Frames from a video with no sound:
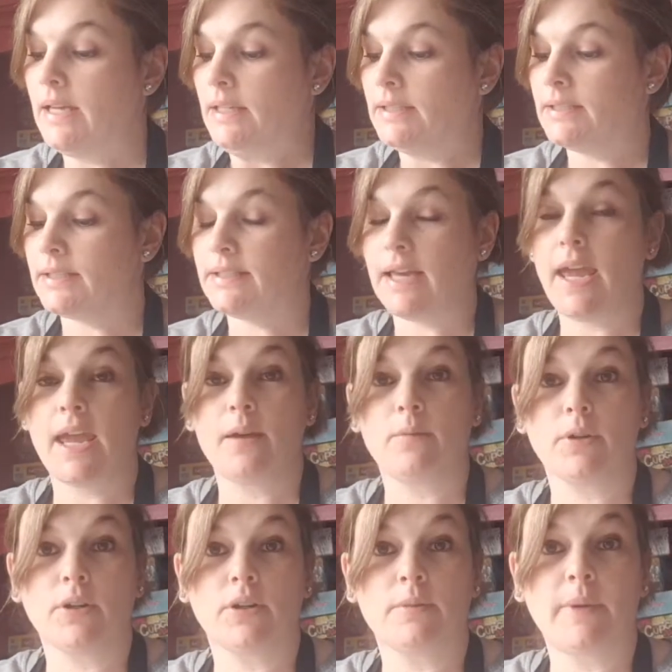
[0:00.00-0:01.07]
Today
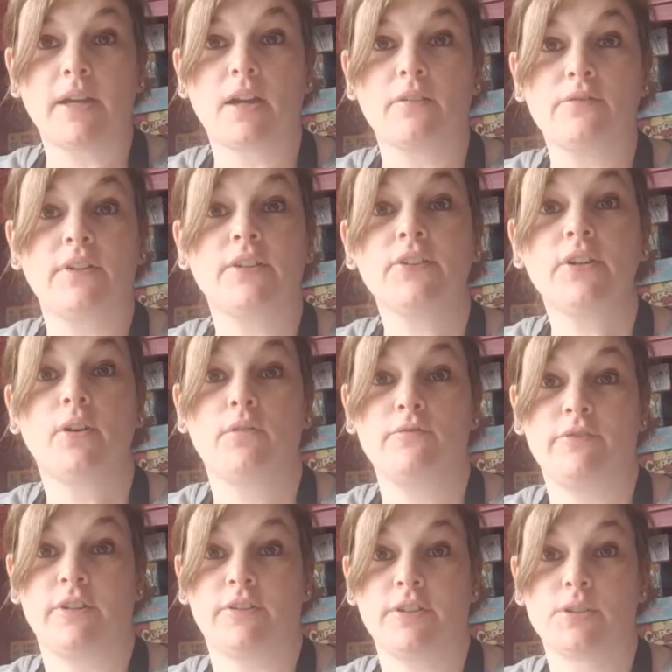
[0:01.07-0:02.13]
we're going to make our very own
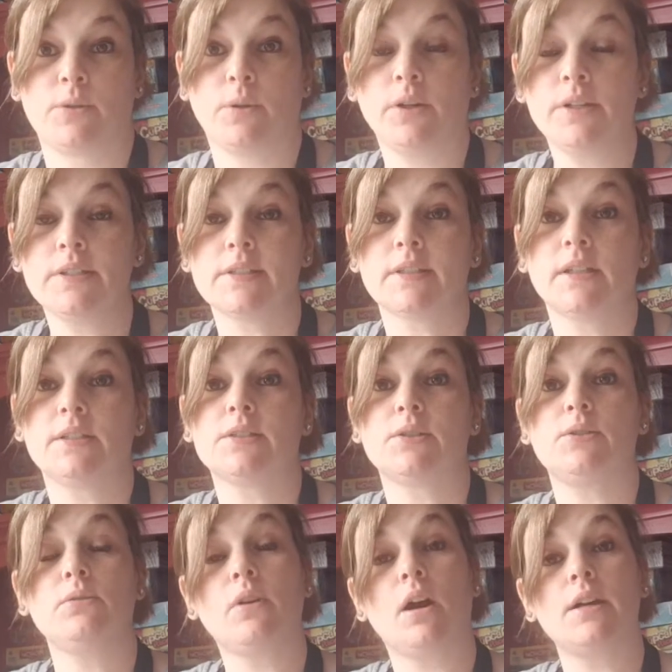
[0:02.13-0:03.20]
fairy doors. So
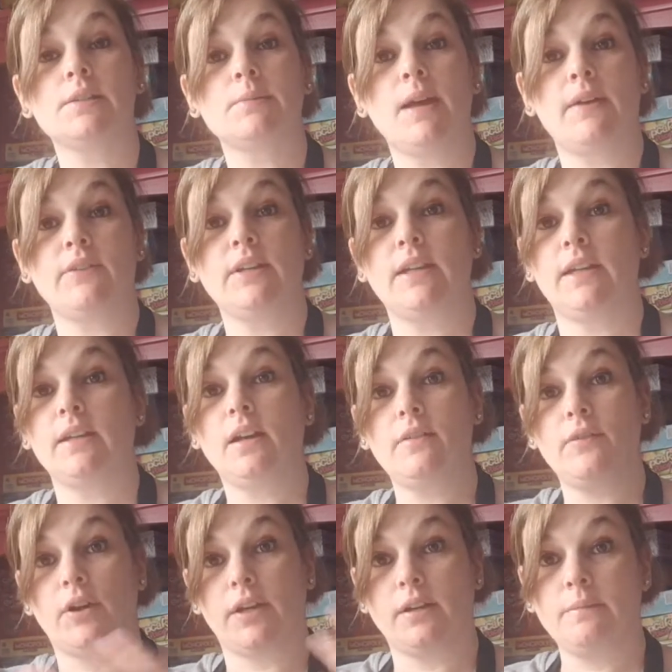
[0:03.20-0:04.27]
you guys will have a kit
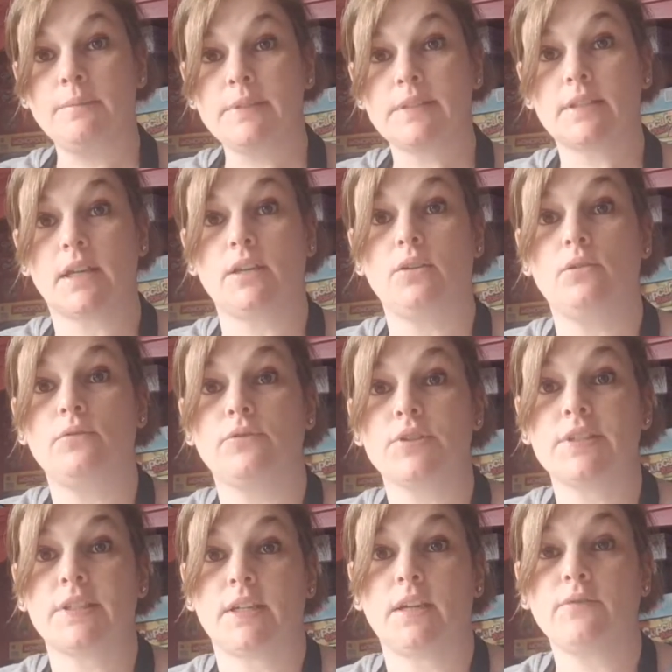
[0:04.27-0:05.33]
of items that you've
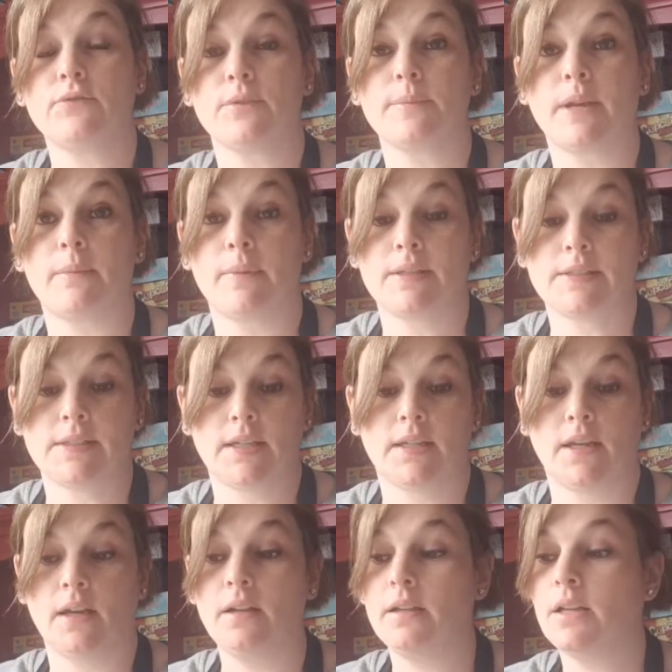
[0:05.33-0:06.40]
received from Get Messy
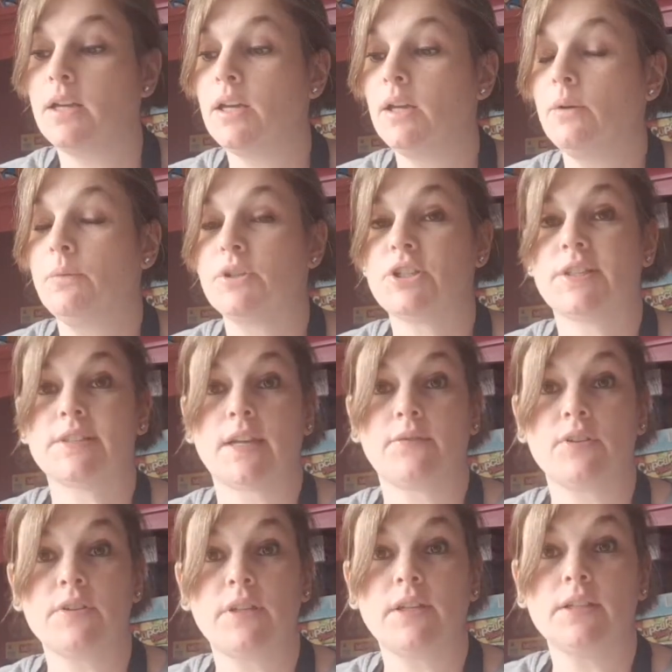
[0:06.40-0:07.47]
NL, which has
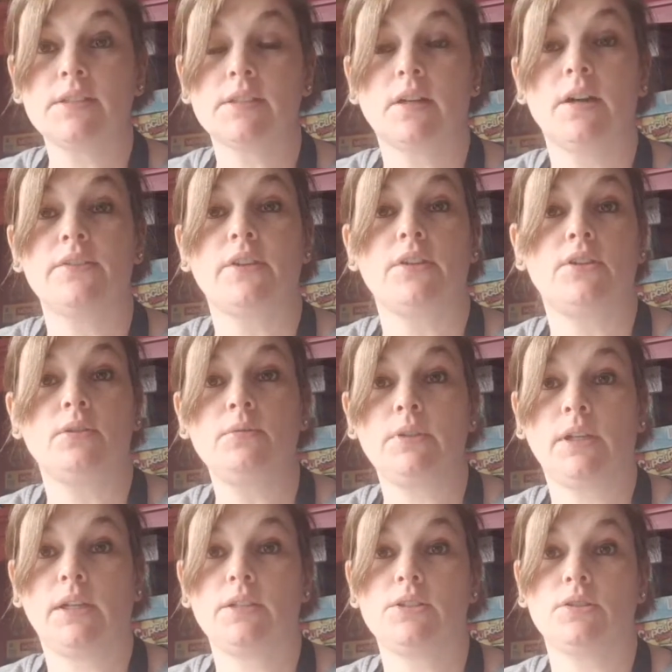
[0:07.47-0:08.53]
everything inside that you
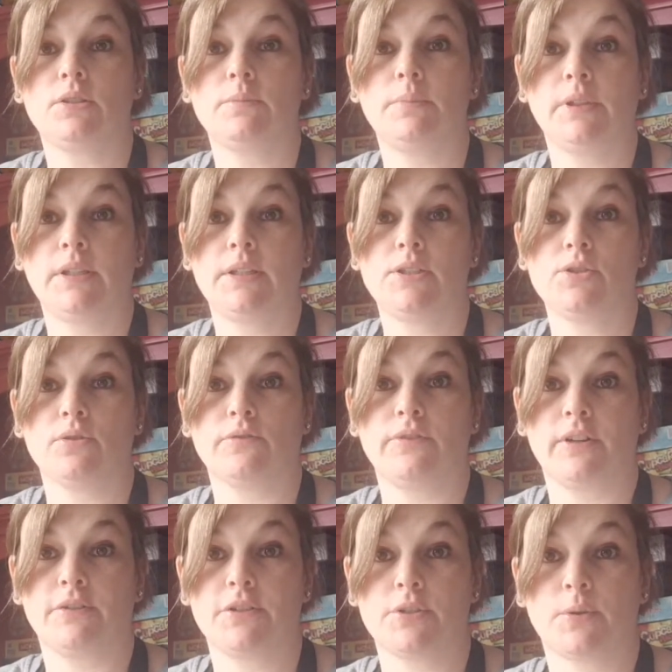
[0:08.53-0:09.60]
need to complete your
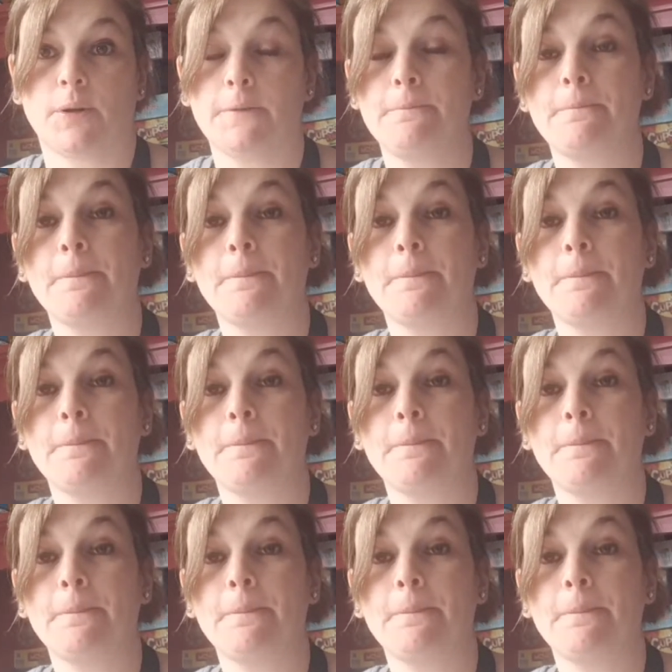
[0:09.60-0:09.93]
fairy door.